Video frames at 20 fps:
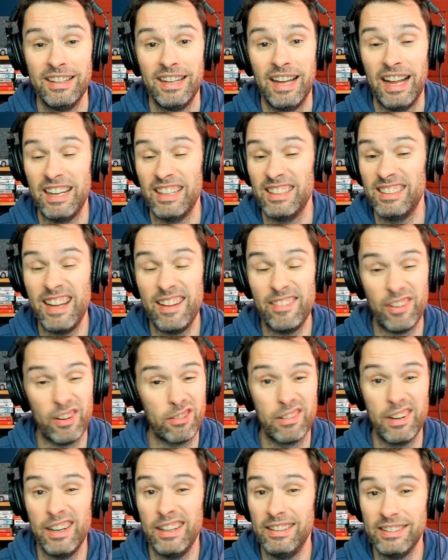and has never
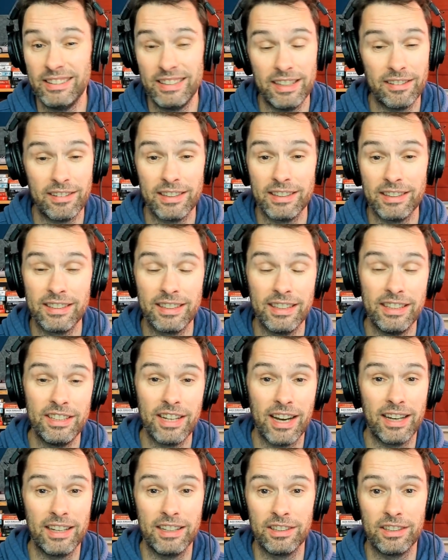really seriously
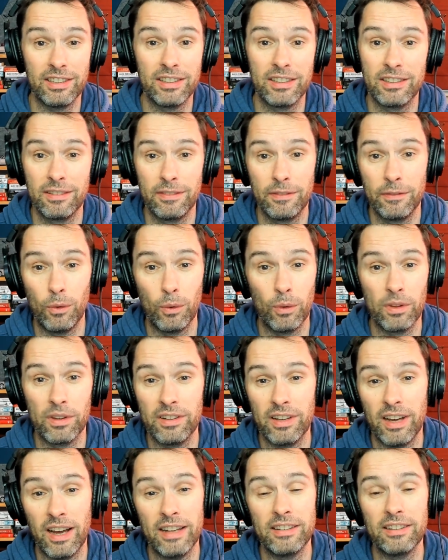challenged for the
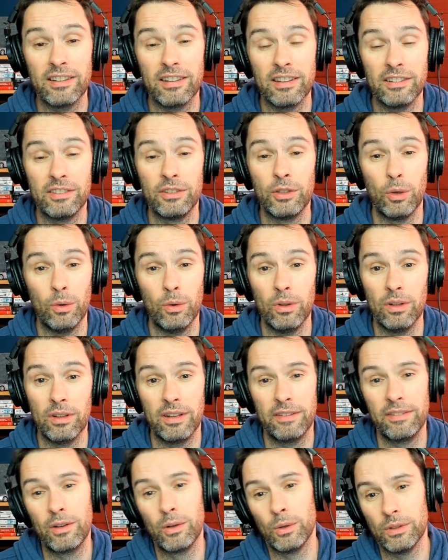title at all.
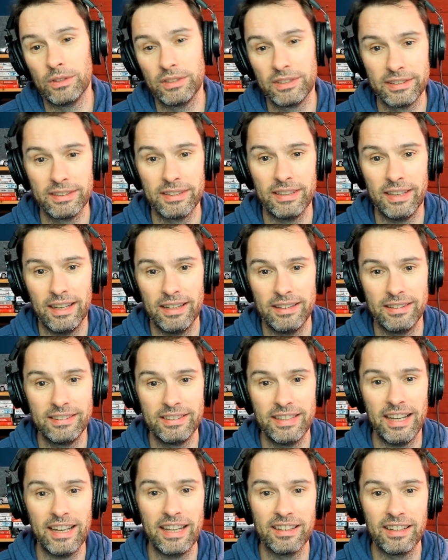Of course,
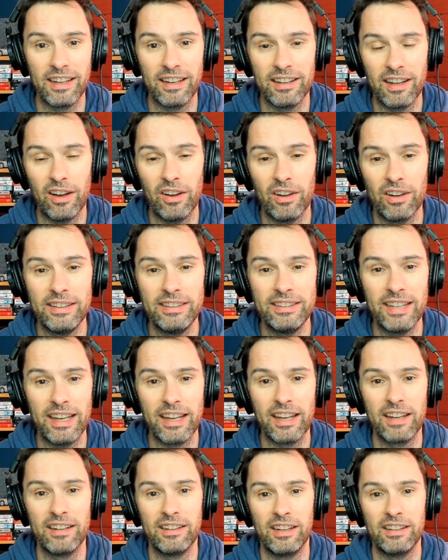second under Oli,
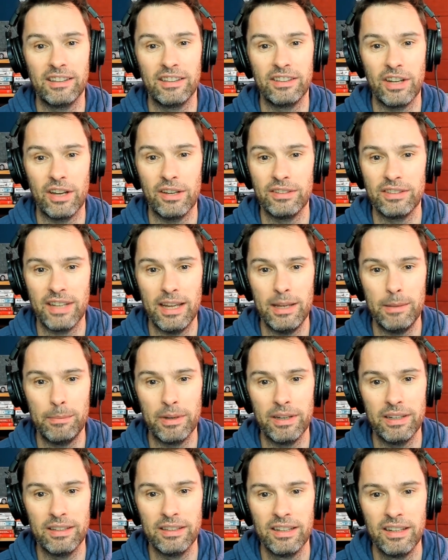second under Jose,
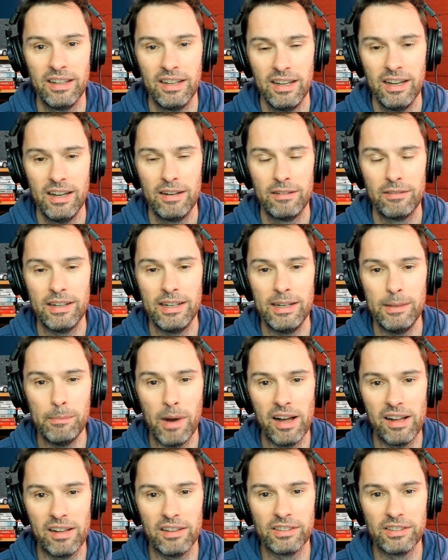but really
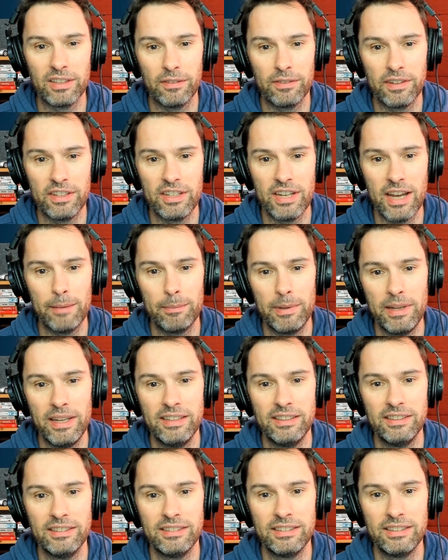miles off the
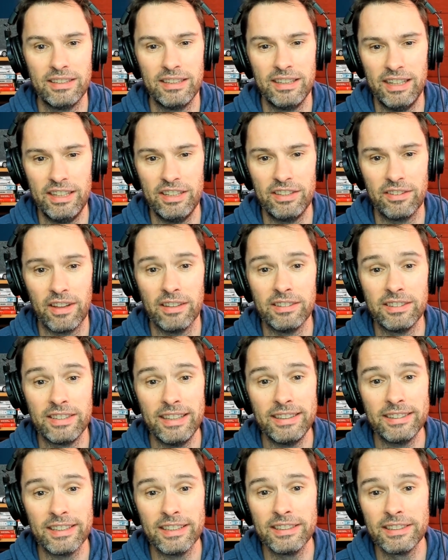champions in each of those
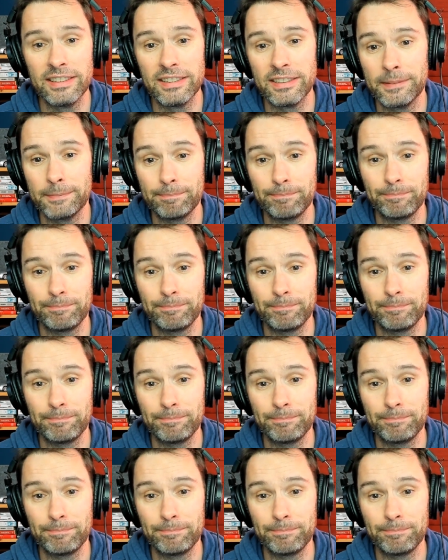seasons.